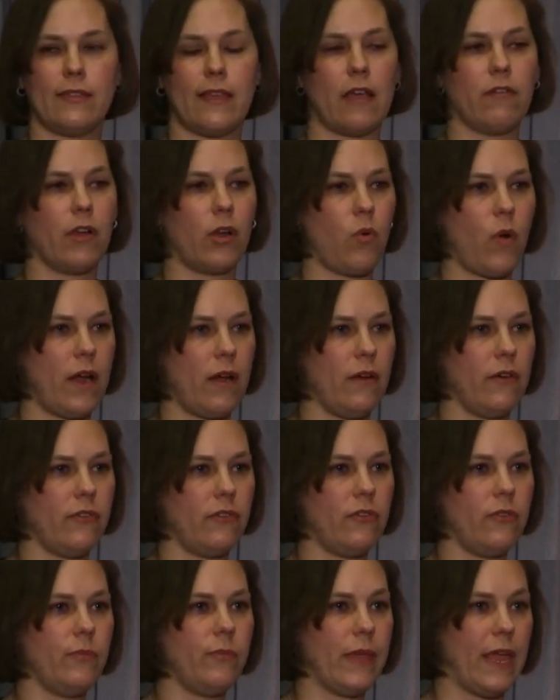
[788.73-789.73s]
That
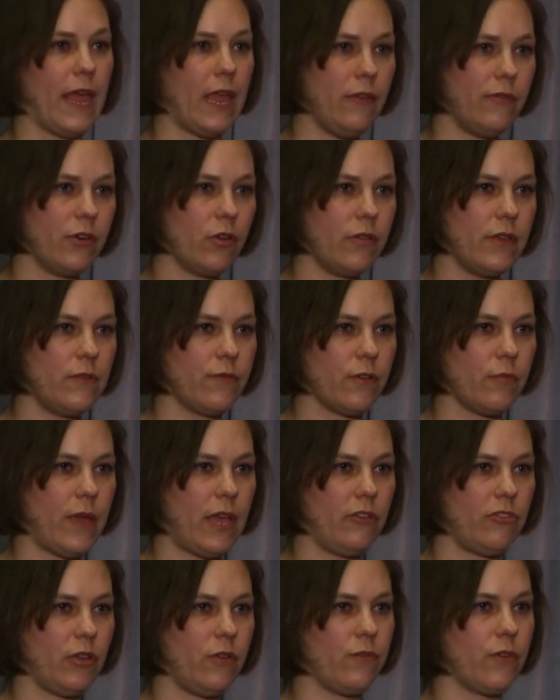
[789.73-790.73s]
requires behavioral
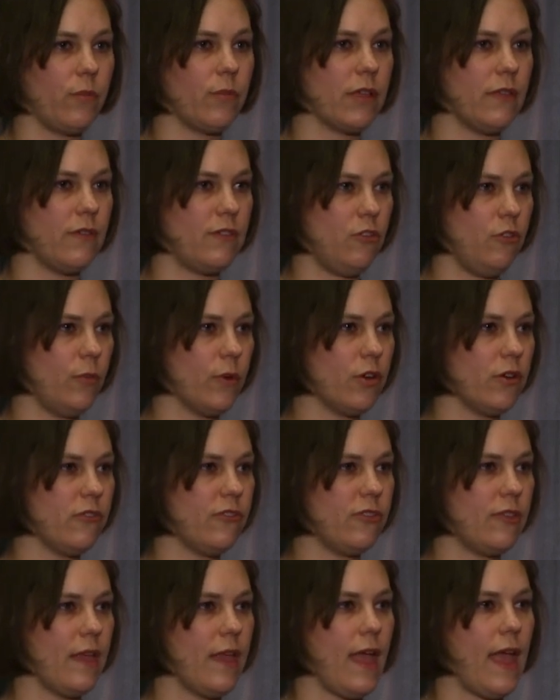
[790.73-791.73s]
information from
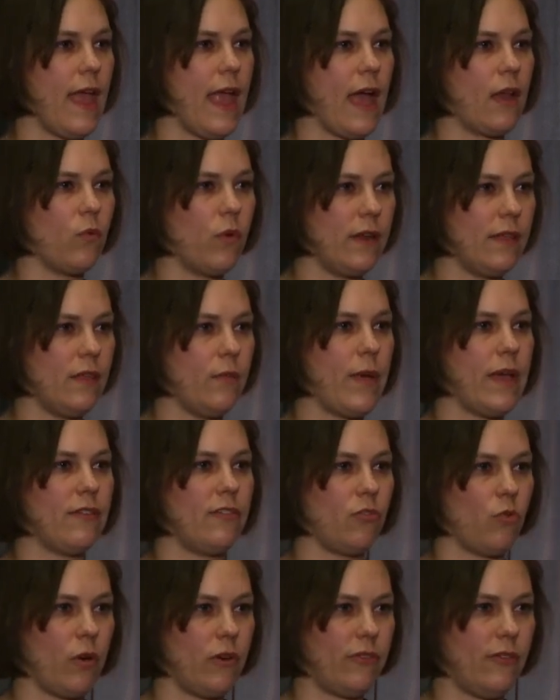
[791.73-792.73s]
consumers, and one of the
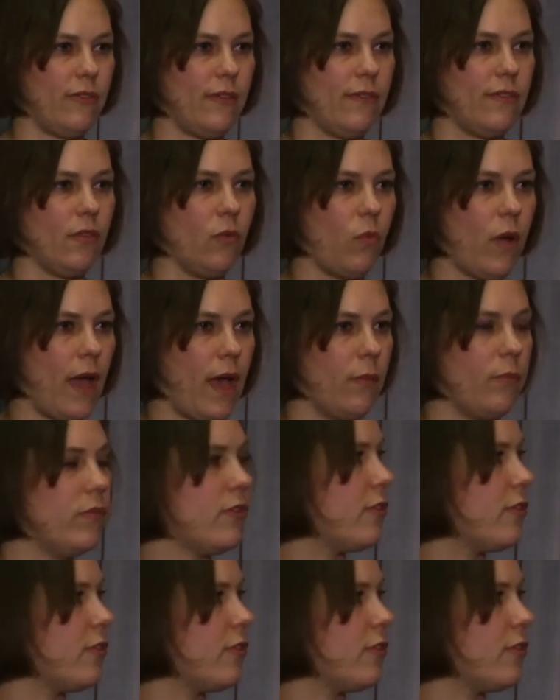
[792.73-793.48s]
best sources is the web.